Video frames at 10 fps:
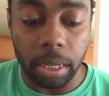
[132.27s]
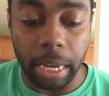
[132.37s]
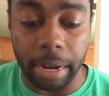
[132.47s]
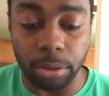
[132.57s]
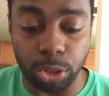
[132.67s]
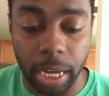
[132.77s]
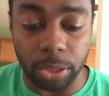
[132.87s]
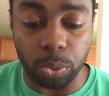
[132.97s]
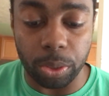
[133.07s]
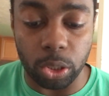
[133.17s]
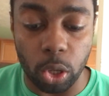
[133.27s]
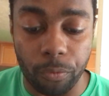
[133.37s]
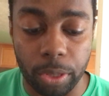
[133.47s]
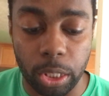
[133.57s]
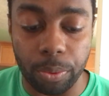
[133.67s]
Erin Jackson wins gold
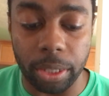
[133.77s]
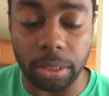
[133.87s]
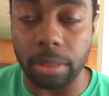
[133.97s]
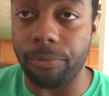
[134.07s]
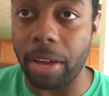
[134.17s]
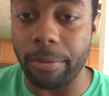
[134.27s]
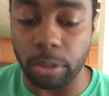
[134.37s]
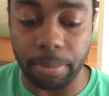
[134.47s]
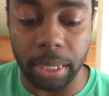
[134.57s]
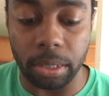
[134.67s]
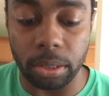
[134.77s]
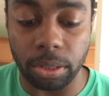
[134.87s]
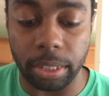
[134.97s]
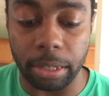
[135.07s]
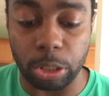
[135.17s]
for the U.S. in 500-meter
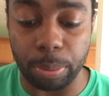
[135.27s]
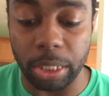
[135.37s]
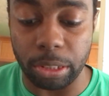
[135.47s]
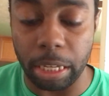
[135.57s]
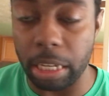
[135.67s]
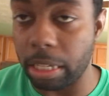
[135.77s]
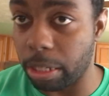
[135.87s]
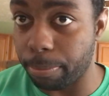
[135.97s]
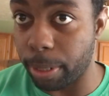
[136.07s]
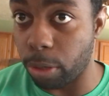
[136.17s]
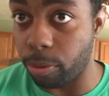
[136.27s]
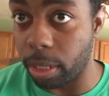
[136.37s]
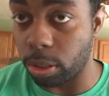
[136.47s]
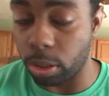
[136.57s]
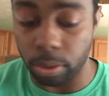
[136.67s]
speed skating. Big
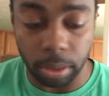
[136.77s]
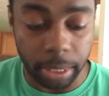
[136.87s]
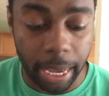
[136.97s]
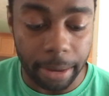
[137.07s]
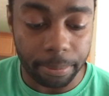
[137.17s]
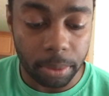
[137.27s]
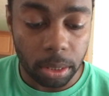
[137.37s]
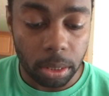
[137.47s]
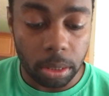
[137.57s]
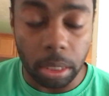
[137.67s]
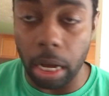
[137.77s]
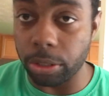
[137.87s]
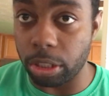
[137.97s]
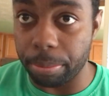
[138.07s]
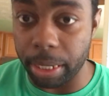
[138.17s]
congrats to her on that.
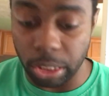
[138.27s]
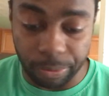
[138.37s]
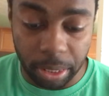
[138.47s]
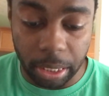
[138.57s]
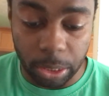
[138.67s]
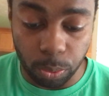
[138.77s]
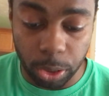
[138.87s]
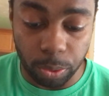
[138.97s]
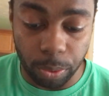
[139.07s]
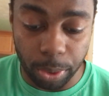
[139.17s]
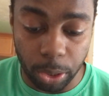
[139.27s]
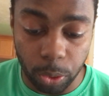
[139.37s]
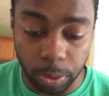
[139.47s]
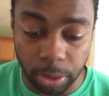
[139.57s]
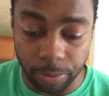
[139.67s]
Also, the Blazers defeated the Knicks
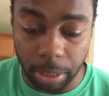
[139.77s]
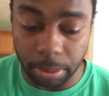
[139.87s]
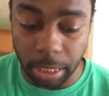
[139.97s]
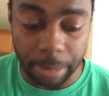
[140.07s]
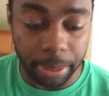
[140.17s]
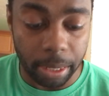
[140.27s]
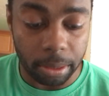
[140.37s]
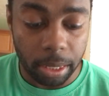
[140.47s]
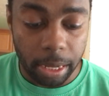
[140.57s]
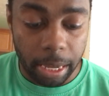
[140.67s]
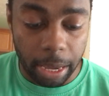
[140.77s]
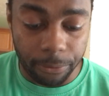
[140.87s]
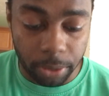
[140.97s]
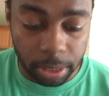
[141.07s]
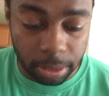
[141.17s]
121-103, which I'm very upset about. And
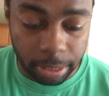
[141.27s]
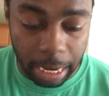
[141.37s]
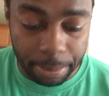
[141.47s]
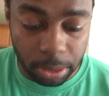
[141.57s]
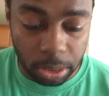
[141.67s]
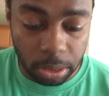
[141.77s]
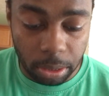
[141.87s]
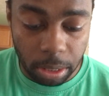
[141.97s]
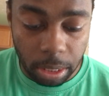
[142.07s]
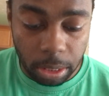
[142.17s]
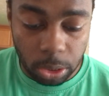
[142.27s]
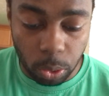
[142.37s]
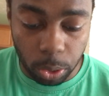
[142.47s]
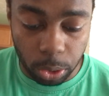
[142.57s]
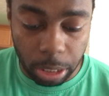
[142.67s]
Anfernee Simons
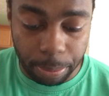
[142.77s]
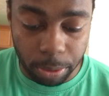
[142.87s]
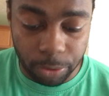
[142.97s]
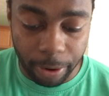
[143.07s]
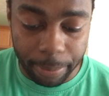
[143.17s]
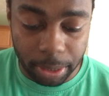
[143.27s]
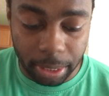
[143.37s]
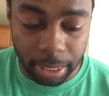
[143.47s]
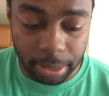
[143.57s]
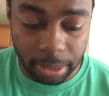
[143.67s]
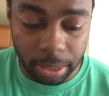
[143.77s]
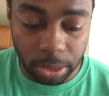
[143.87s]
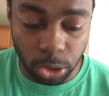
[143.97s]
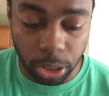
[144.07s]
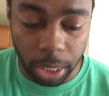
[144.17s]
scored 30 points, 5 rebounds, and 8
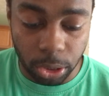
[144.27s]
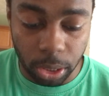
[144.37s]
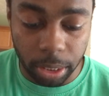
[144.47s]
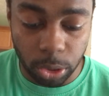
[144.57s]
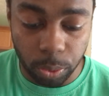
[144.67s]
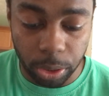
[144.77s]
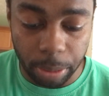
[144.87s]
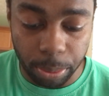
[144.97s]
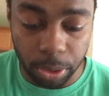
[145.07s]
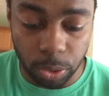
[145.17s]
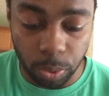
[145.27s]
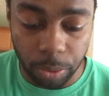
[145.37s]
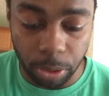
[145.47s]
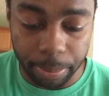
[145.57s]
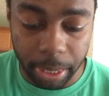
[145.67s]
assists. Josh Hart had 23 points,
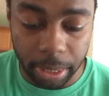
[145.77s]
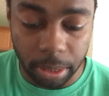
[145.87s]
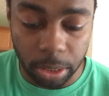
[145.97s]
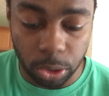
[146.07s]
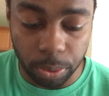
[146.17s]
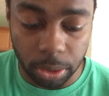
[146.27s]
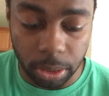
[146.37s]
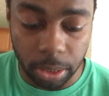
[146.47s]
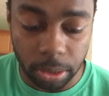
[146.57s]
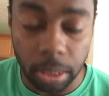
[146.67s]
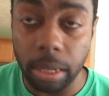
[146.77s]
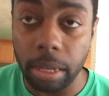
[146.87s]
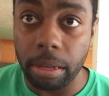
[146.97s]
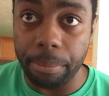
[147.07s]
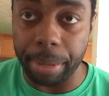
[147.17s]
1 rebound, and 2 assists.
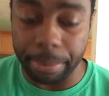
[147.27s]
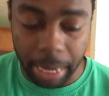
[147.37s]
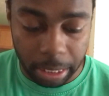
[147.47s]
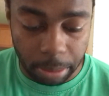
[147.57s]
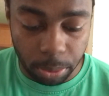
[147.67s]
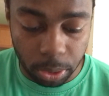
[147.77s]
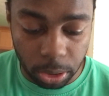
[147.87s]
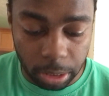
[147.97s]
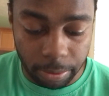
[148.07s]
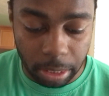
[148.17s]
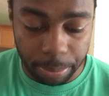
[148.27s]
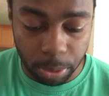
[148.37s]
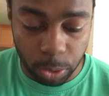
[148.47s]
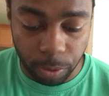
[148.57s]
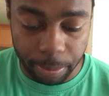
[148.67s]
Ben McLemore, 17
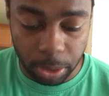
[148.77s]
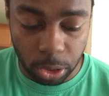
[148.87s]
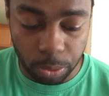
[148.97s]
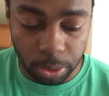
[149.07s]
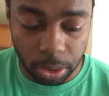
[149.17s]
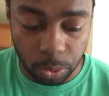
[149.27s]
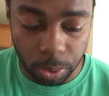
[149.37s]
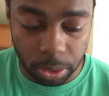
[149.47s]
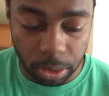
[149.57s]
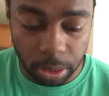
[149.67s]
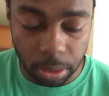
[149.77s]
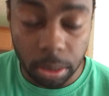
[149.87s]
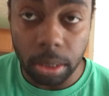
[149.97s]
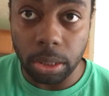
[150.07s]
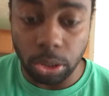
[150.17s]
points, 5 rebounds, 2 assists, 1 steal.
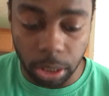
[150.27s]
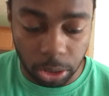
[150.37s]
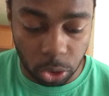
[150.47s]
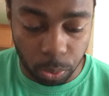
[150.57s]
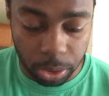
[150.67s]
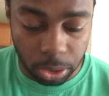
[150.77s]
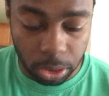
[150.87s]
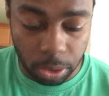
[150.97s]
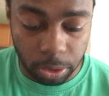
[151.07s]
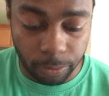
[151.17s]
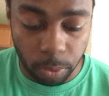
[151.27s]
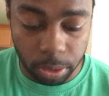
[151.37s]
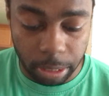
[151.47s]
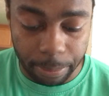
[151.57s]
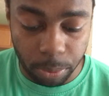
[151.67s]
Justise Winslow,
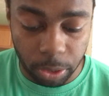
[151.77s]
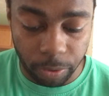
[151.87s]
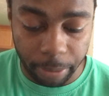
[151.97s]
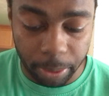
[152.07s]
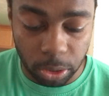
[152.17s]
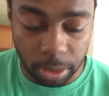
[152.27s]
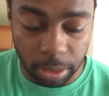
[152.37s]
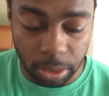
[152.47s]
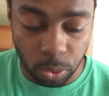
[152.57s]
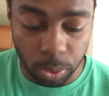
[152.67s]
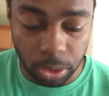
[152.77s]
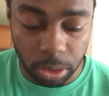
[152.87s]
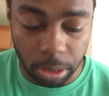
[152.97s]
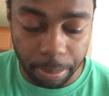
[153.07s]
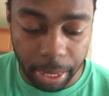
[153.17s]
14 points, 5 rebounds, 6 assists, 1
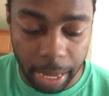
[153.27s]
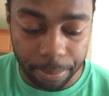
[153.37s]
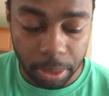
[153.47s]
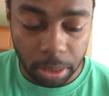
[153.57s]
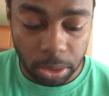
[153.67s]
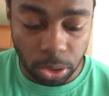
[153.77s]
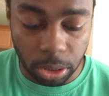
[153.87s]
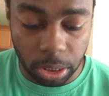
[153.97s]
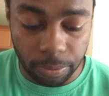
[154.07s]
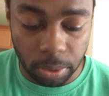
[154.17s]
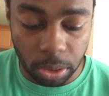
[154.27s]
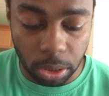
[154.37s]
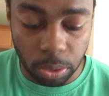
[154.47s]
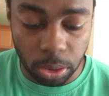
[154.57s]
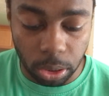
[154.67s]
steal, and a block. Jusuf
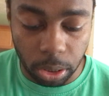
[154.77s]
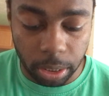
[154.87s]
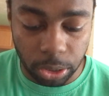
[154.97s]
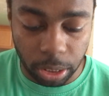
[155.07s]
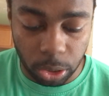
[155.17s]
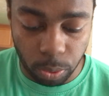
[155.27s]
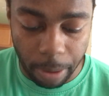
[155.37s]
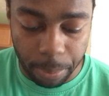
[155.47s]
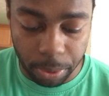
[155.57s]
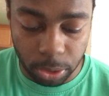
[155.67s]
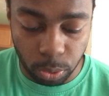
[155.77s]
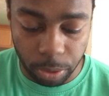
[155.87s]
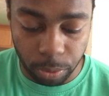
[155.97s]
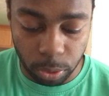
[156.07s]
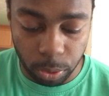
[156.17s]
Nurkic had 12 points,
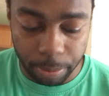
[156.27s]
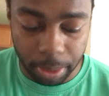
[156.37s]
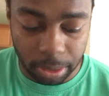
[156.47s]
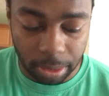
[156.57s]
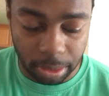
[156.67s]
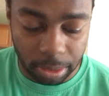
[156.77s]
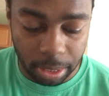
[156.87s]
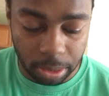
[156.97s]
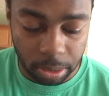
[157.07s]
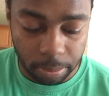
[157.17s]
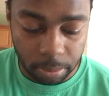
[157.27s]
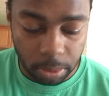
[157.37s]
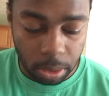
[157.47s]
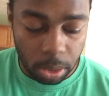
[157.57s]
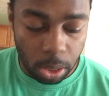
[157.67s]
20 rebounds, 6 assists.
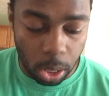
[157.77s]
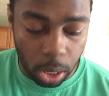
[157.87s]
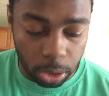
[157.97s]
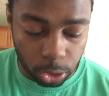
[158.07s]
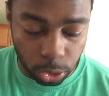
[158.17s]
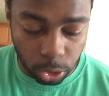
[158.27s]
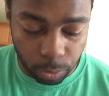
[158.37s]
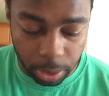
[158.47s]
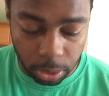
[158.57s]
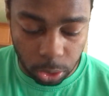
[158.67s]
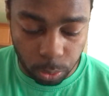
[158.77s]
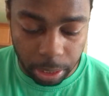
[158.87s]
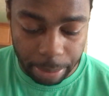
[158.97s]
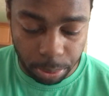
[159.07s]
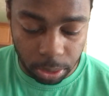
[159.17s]
Julius, Randle,
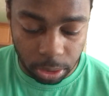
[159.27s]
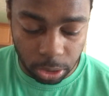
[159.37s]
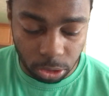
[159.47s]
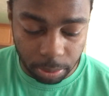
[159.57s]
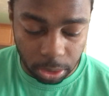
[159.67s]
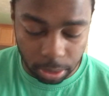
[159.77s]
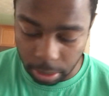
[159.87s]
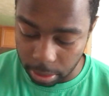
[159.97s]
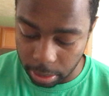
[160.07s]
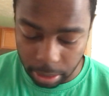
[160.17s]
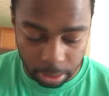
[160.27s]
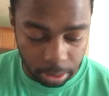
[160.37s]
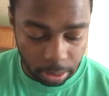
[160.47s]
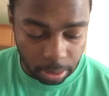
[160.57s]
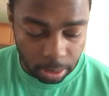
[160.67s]
28 points, 16 rebounds, 6 assists.